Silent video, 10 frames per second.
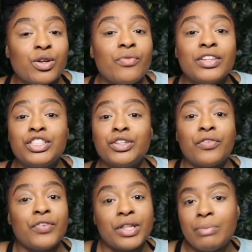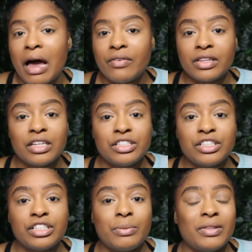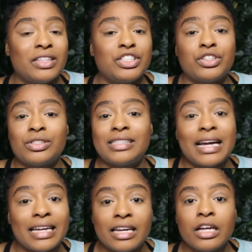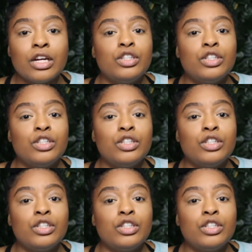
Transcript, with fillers: if this is your fifth bad relationship, if this is your second,